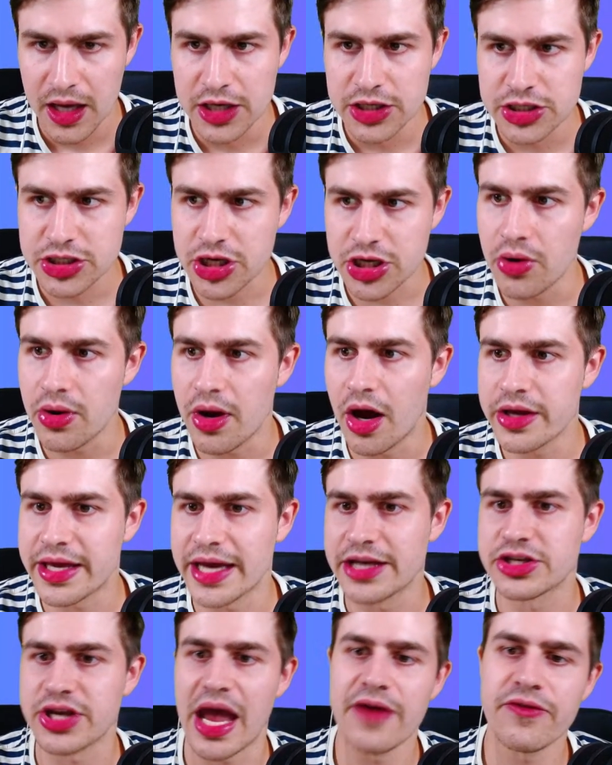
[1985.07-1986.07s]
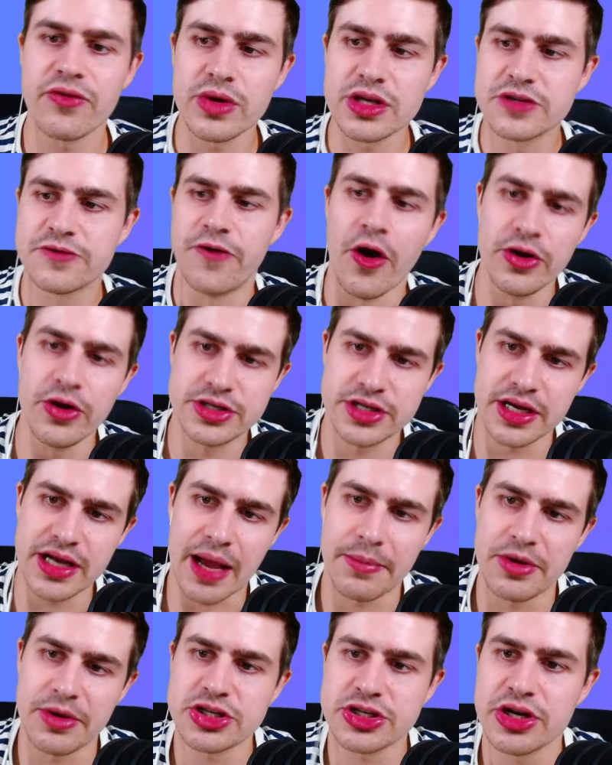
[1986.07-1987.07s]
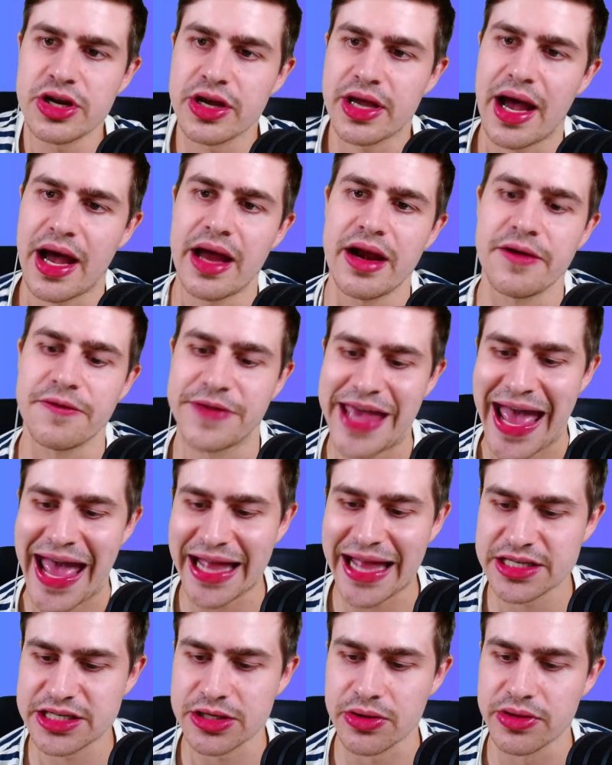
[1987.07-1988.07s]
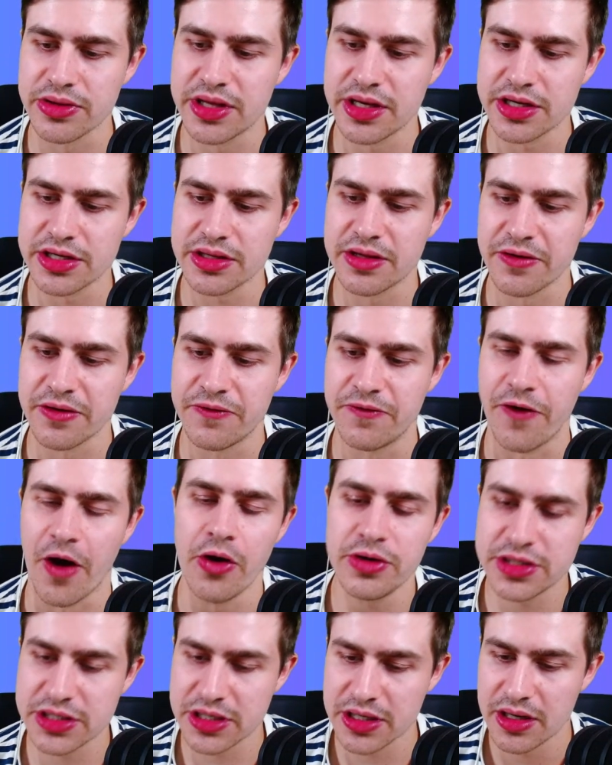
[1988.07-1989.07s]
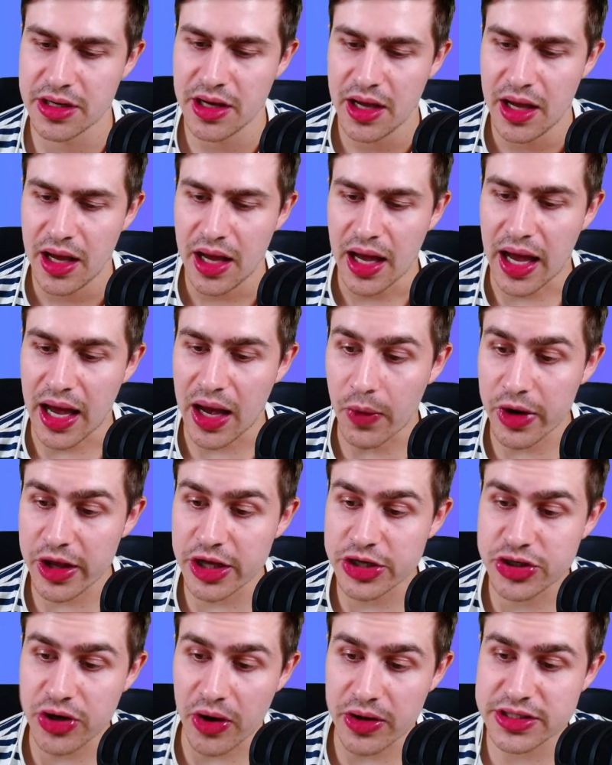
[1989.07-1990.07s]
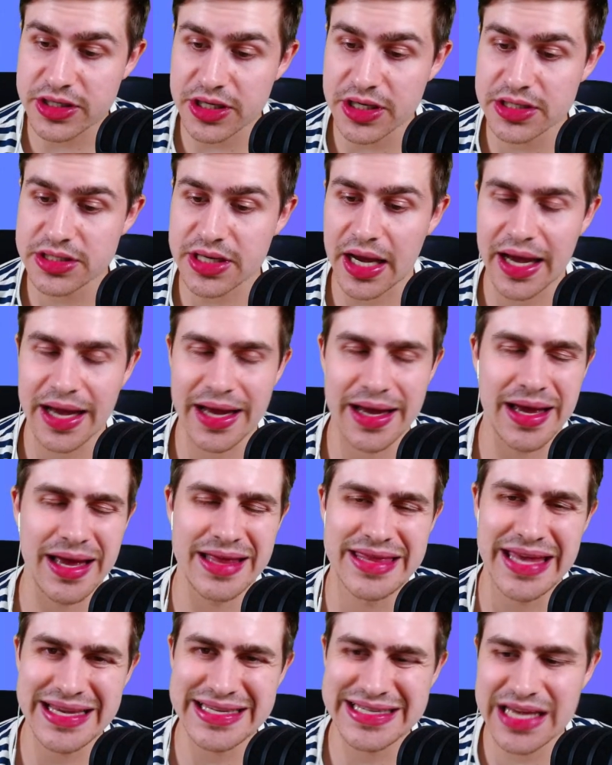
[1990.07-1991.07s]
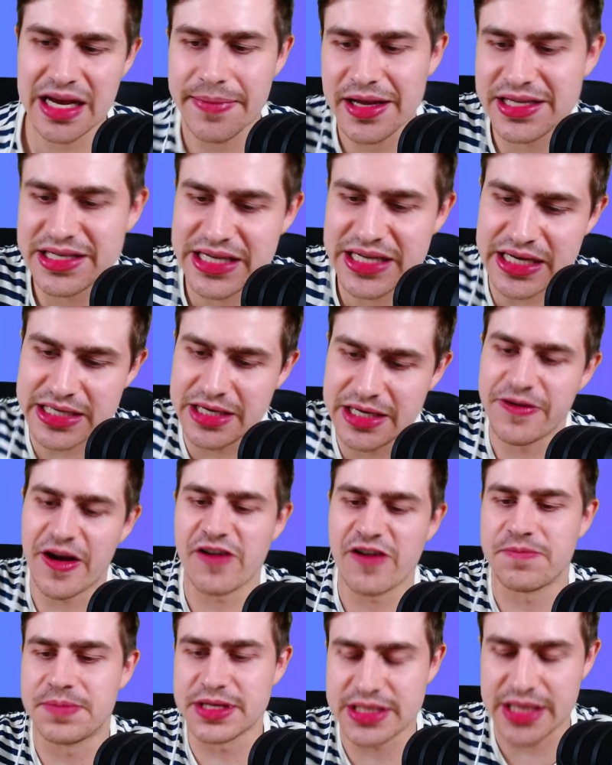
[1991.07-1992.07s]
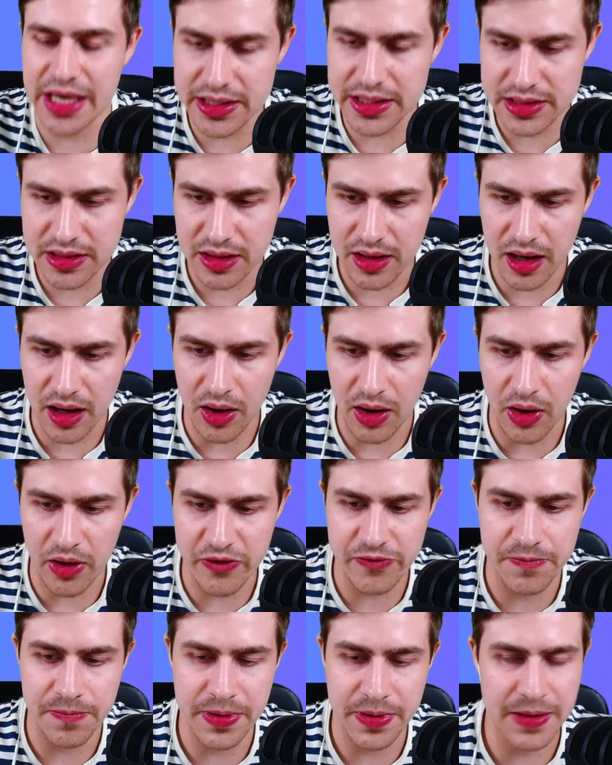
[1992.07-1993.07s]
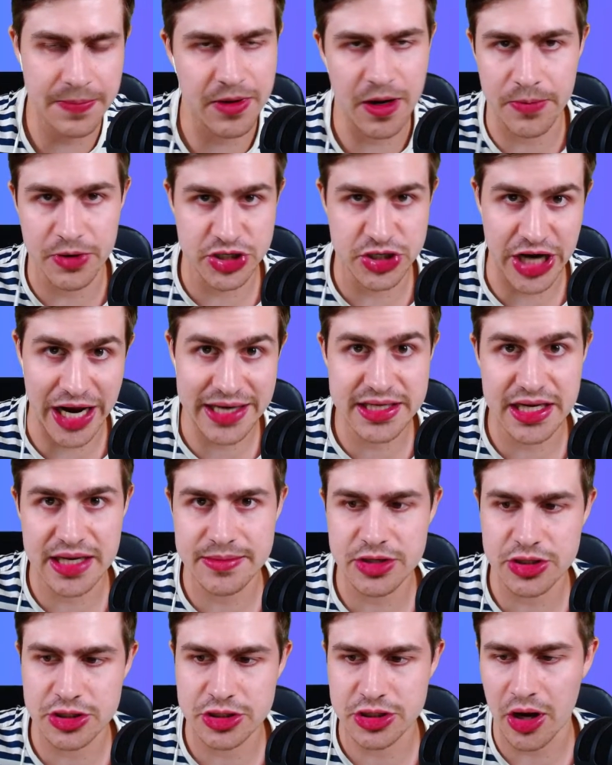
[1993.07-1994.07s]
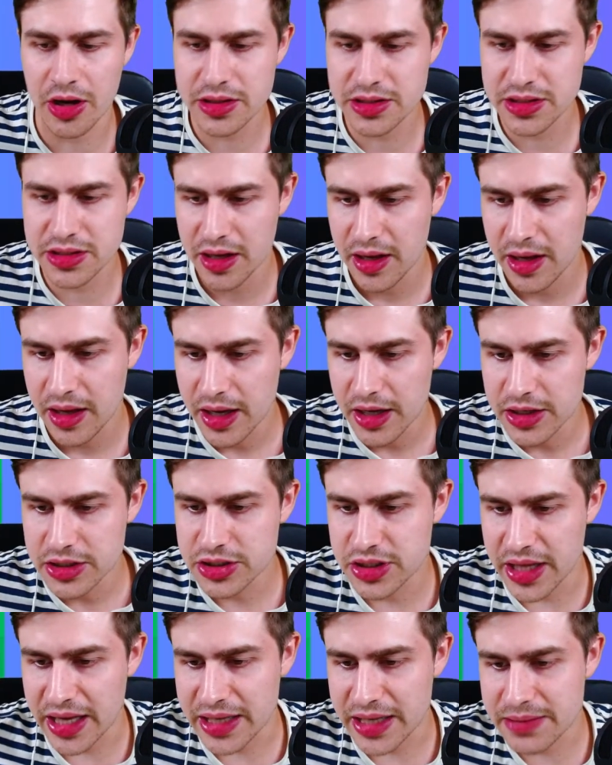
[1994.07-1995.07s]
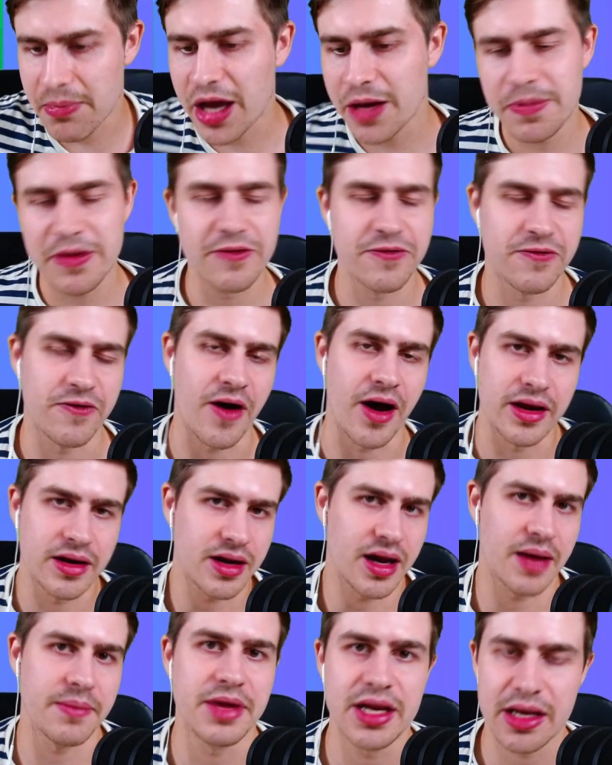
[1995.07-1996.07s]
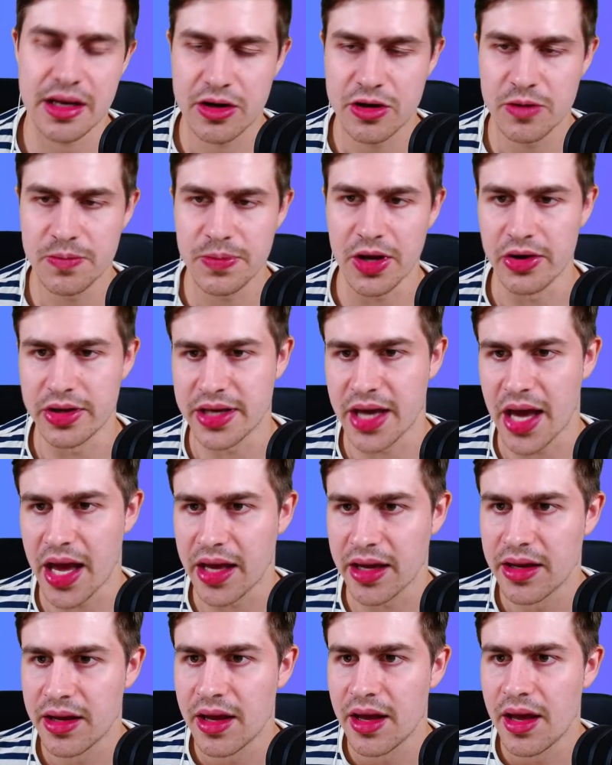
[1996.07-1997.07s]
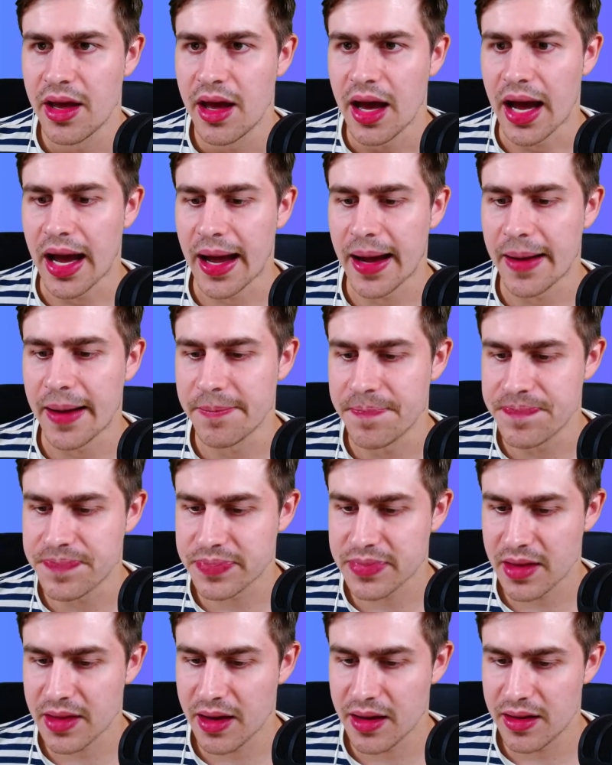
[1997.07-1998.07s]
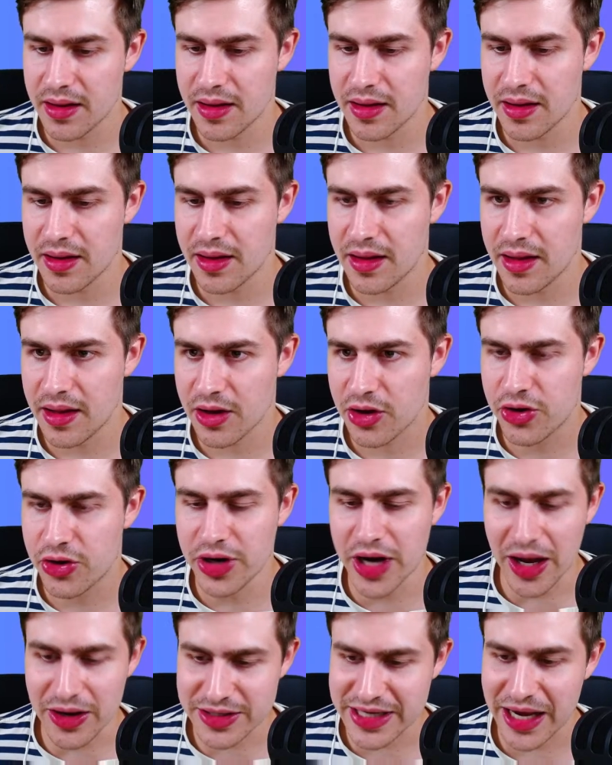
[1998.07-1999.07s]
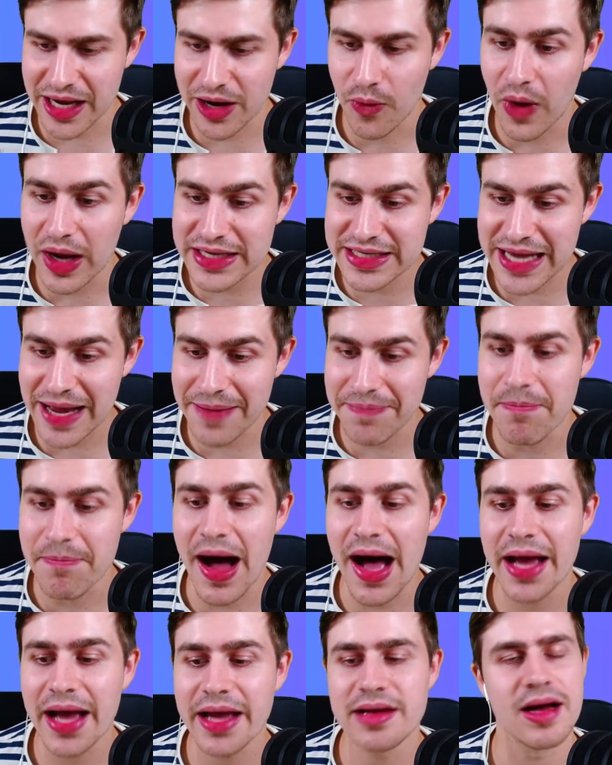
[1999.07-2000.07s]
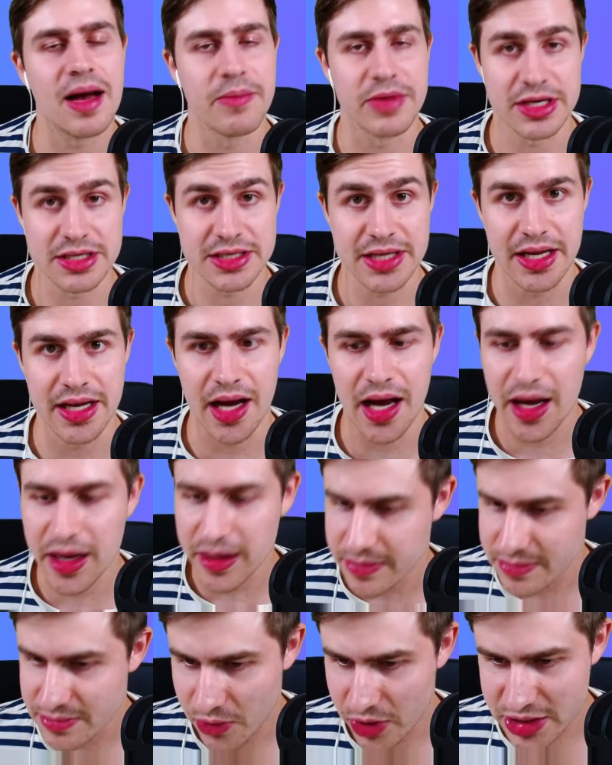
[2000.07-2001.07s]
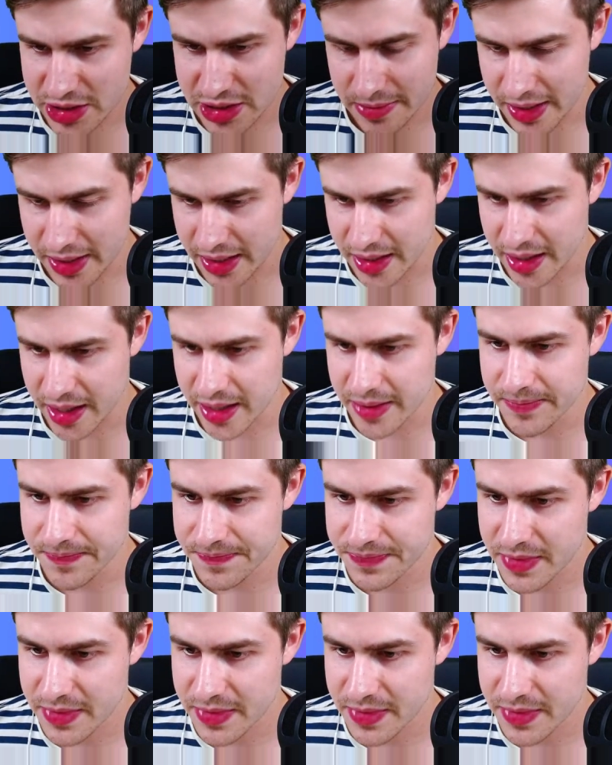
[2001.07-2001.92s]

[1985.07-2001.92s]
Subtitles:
So, okay, so everyone's voted. I'm just going to kind of cancel the vote. What are the chances? They said about 65% of people are projecting him to start. So that might be fine. I mean, it could be okay. Kunal saying, what's up, I'm going to say guy. What's up, my guy?